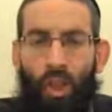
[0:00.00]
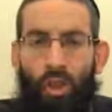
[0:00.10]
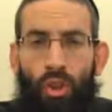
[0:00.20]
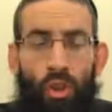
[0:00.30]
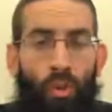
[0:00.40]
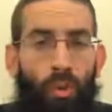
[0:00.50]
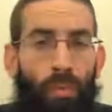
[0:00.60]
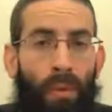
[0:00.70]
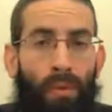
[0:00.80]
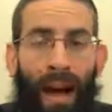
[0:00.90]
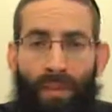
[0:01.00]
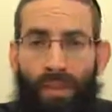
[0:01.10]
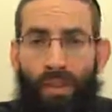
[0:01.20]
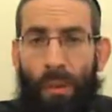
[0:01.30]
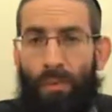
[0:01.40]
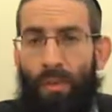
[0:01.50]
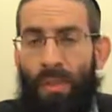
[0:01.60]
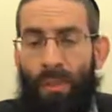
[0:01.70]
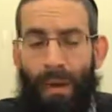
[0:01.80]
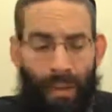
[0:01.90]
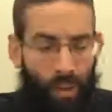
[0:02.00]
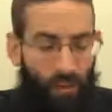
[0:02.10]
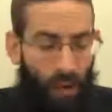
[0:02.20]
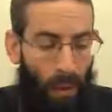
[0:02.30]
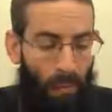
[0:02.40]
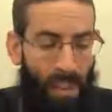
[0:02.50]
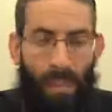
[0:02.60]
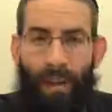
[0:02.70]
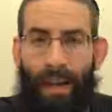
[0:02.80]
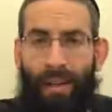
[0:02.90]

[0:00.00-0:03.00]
to be mafresh some tumas and meisers from this d'mai.